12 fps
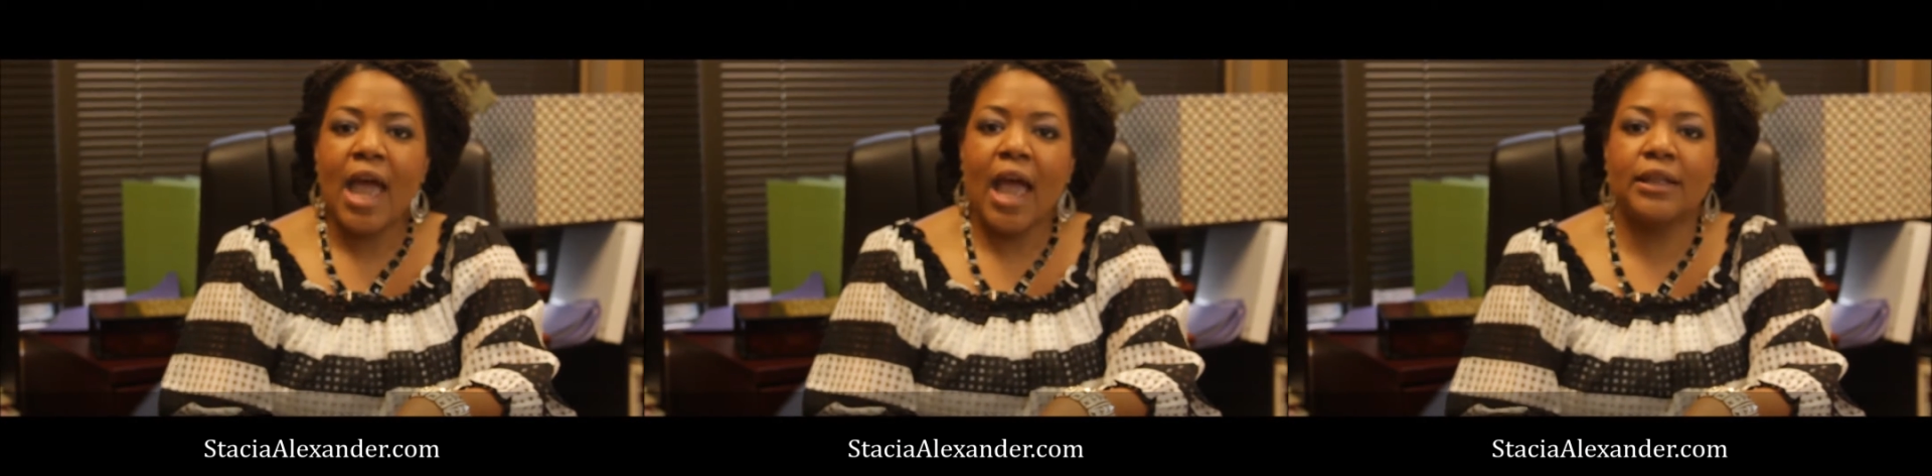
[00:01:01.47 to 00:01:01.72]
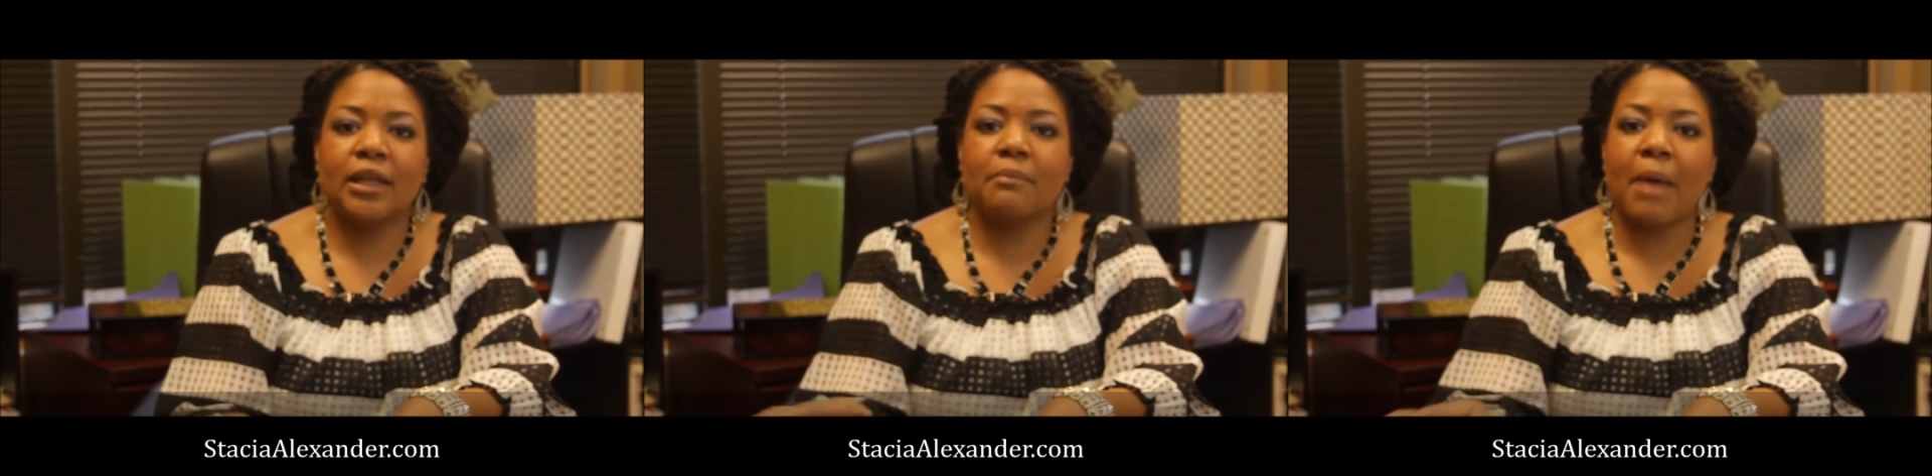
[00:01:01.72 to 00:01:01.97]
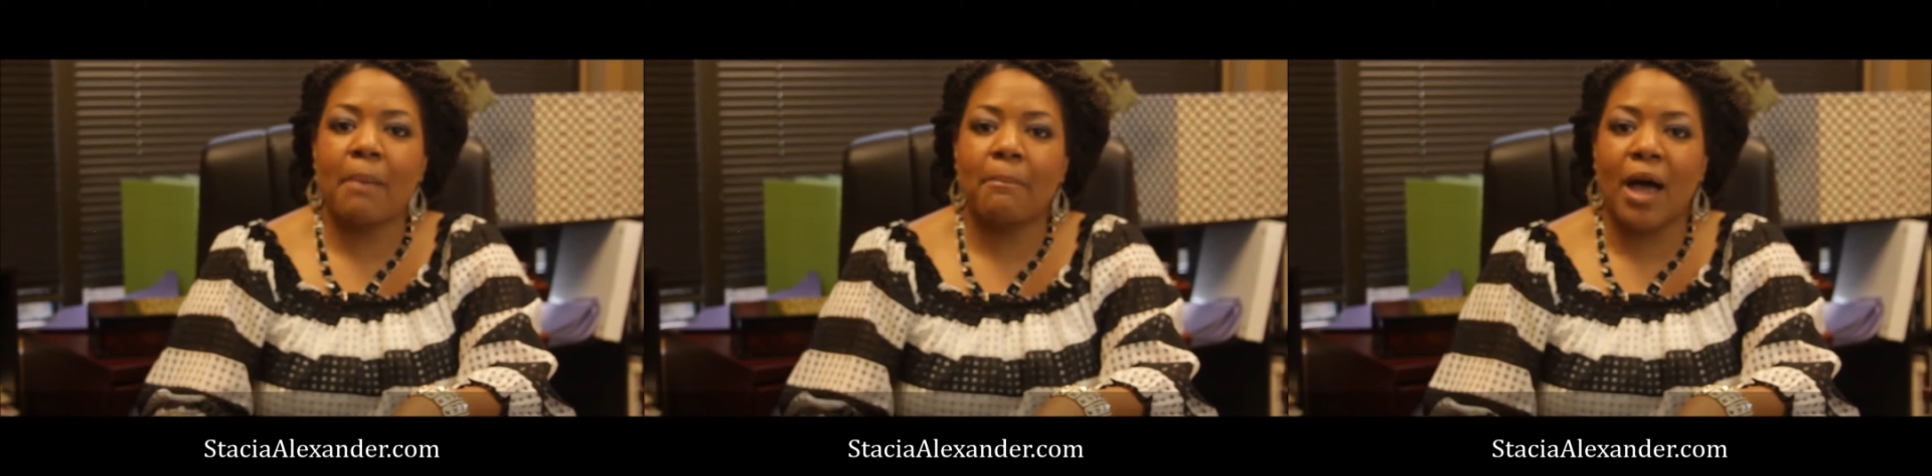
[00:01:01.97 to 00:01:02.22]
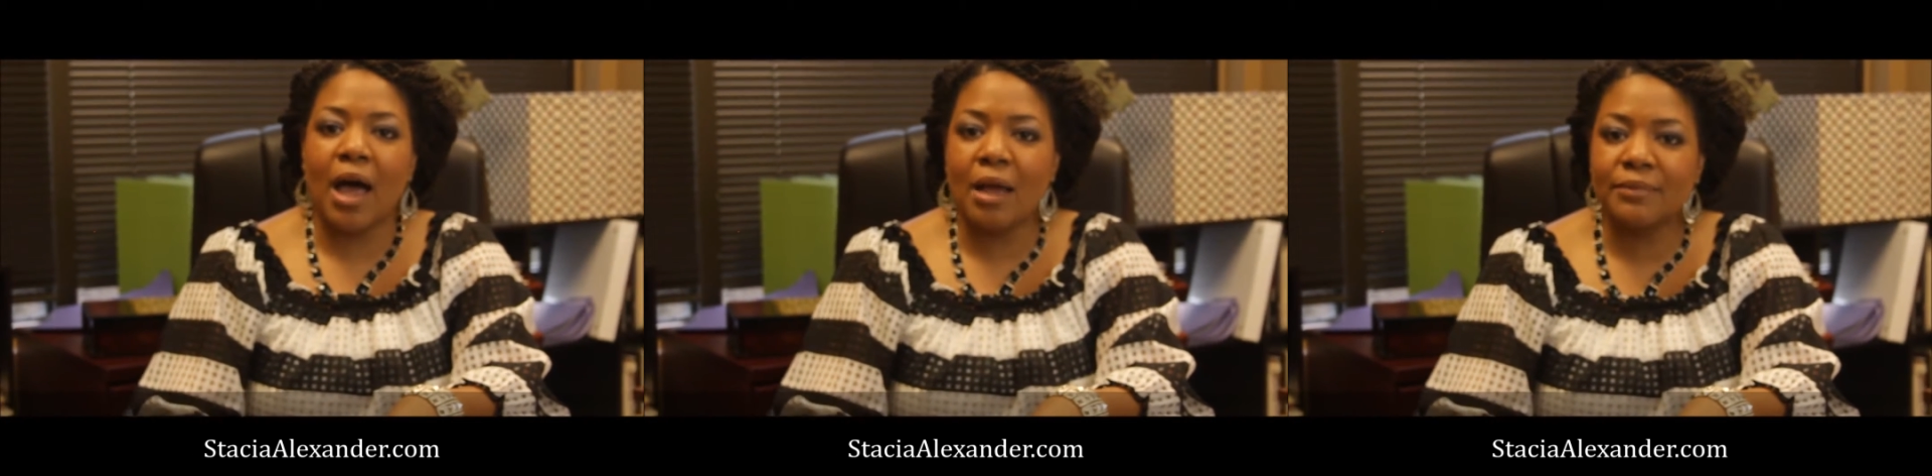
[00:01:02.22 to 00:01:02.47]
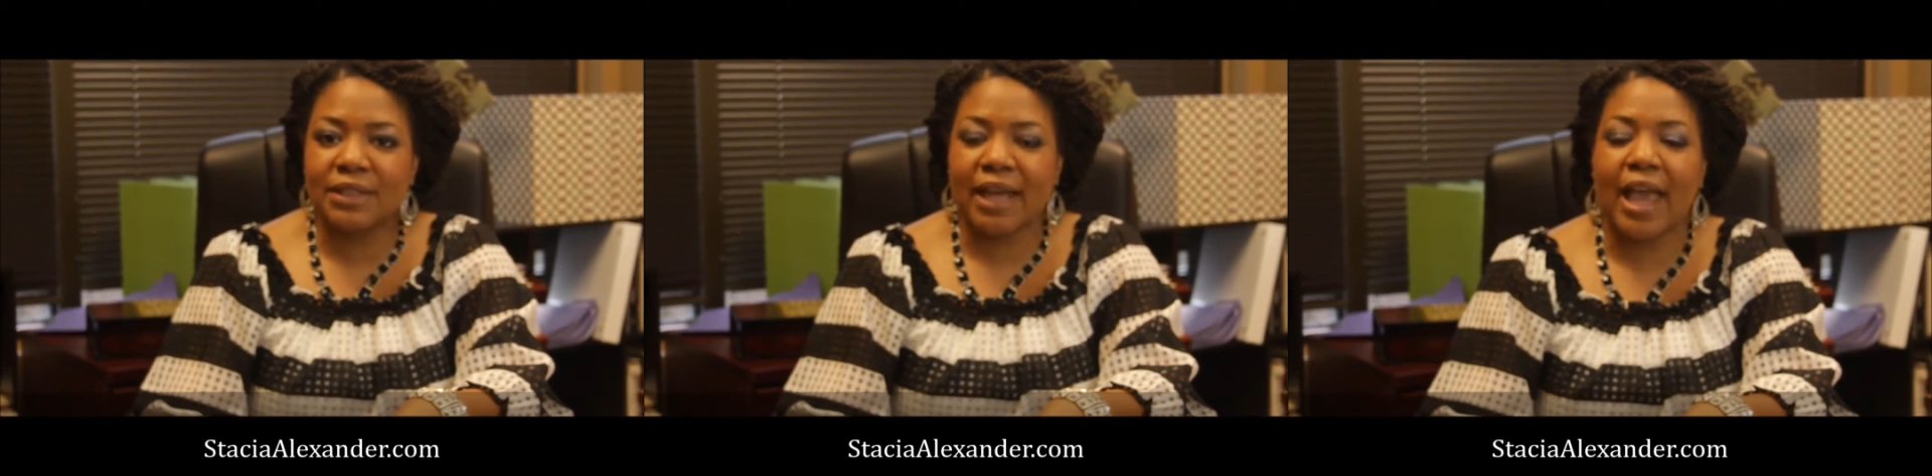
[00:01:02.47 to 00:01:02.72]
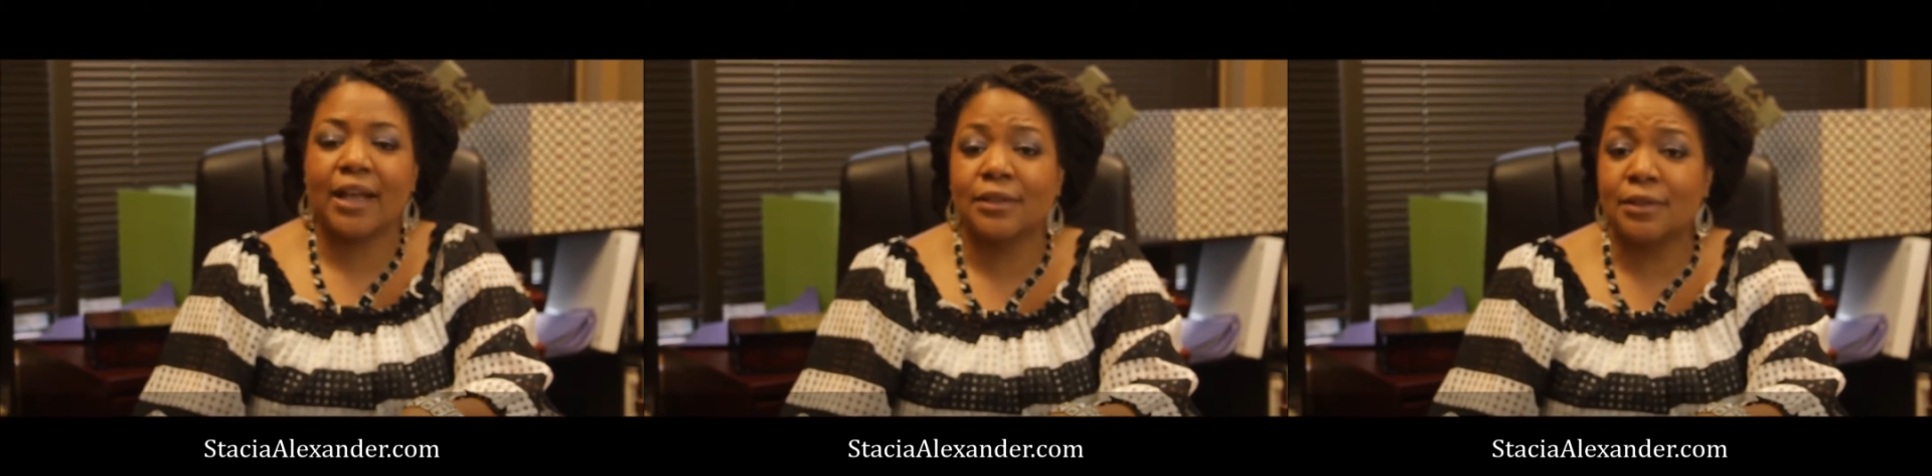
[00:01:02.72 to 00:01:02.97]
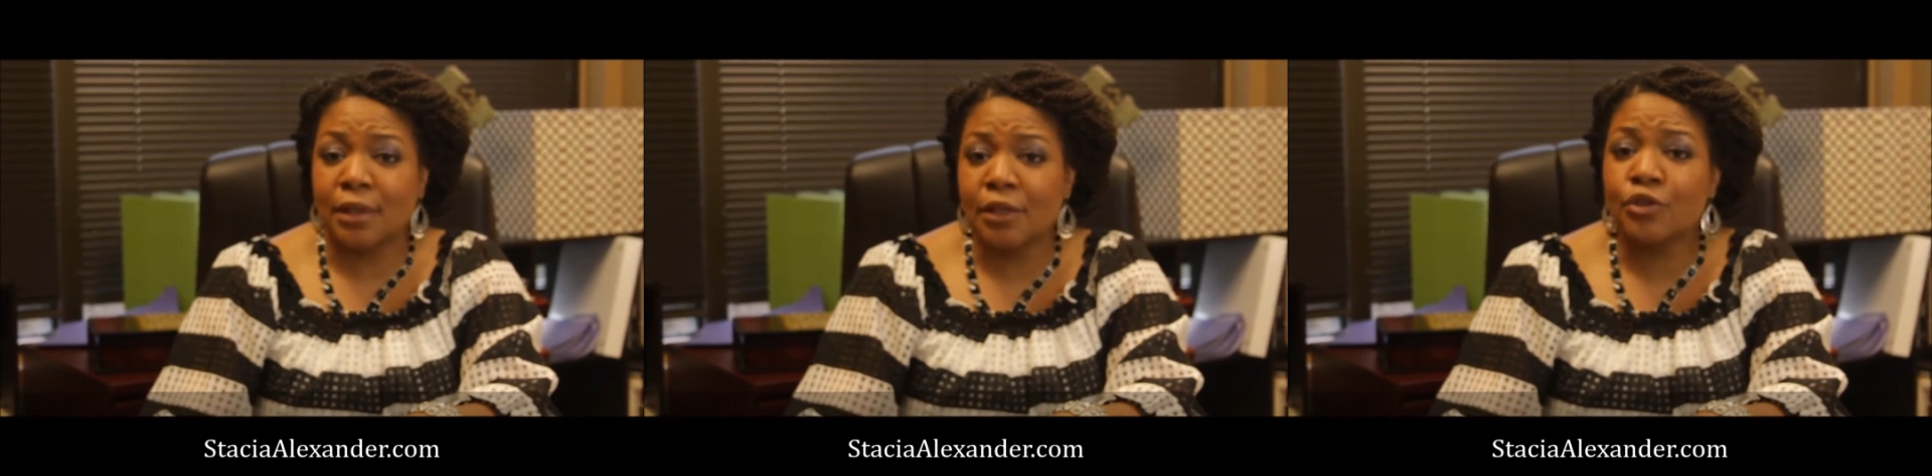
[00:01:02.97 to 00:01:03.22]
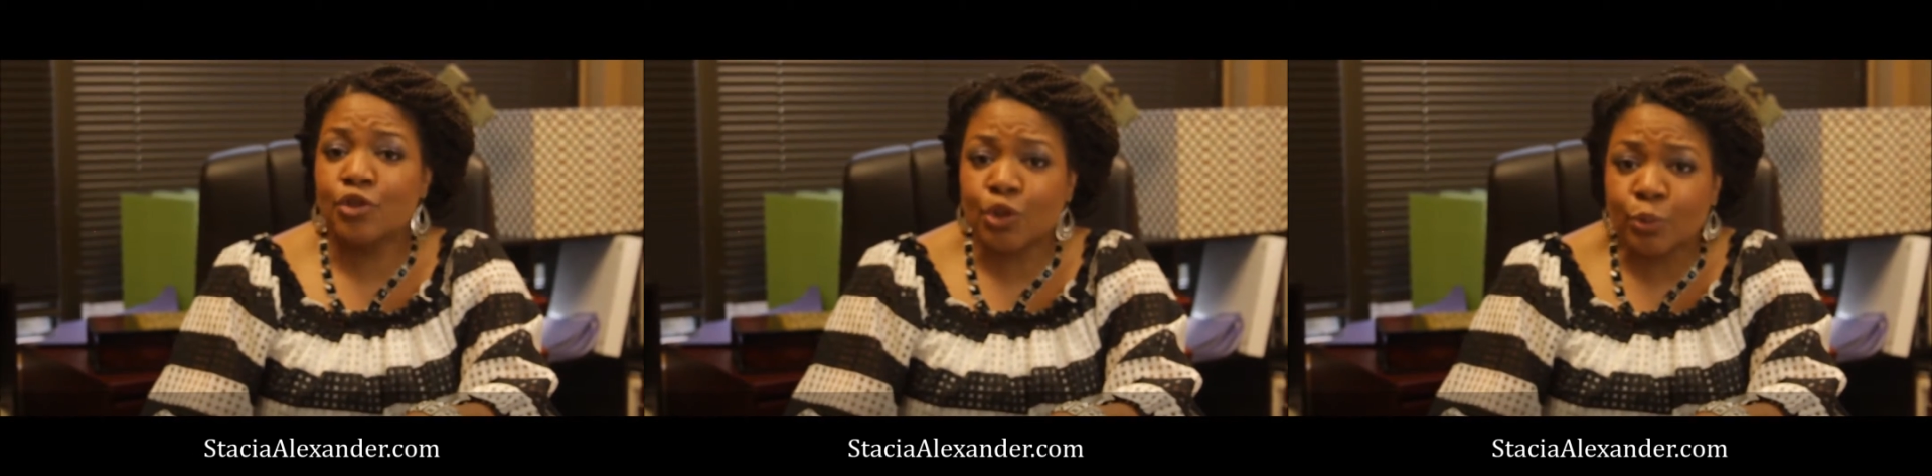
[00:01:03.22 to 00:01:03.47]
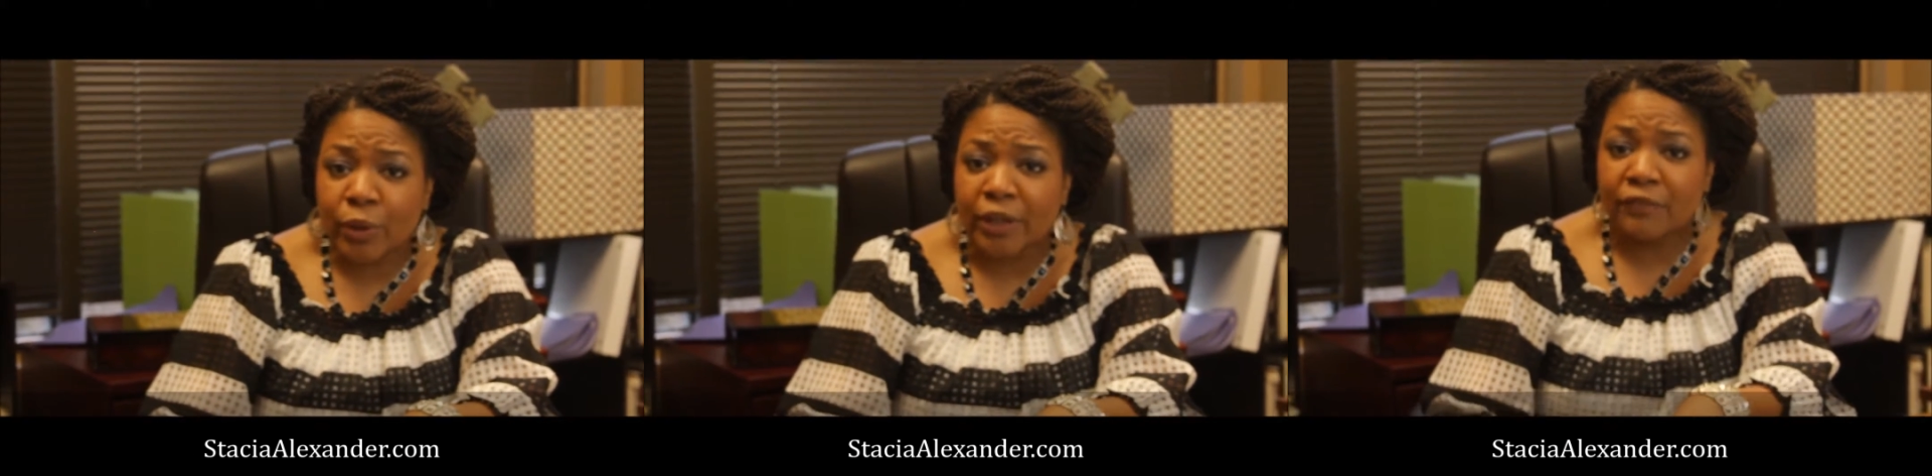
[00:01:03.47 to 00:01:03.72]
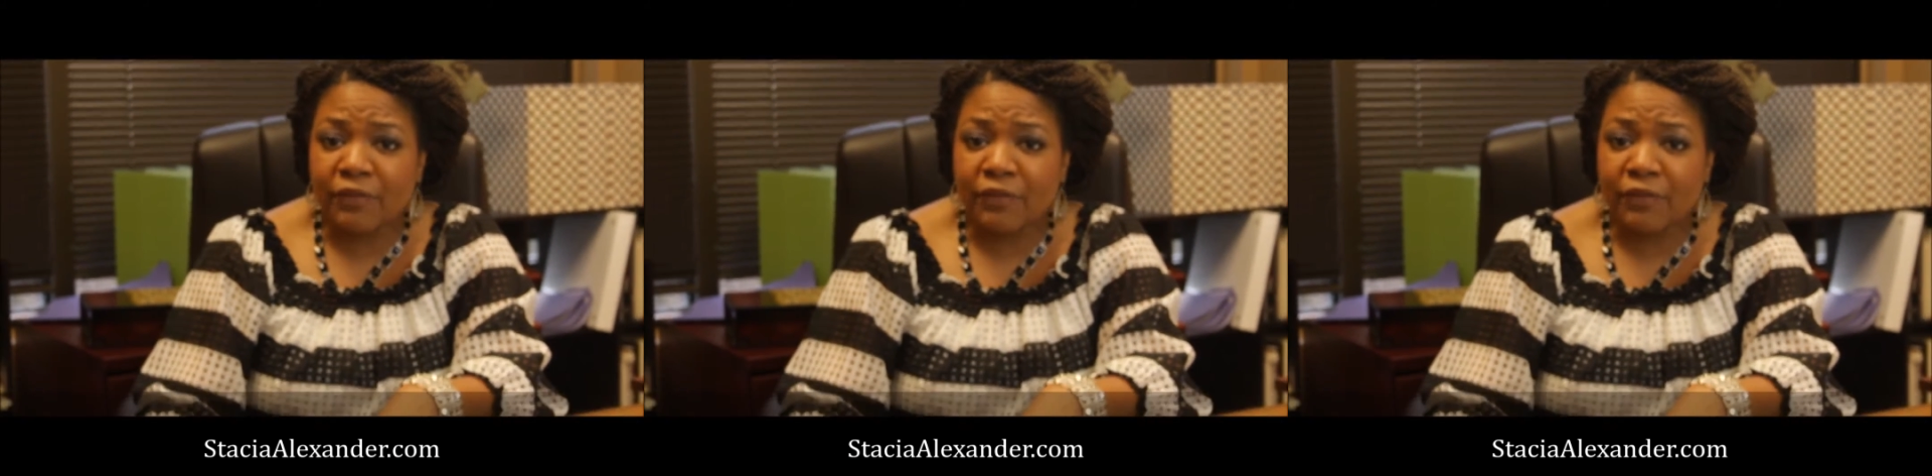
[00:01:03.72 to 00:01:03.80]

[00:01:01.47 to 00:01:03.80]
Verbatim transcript: And then my mom's dad continues to run the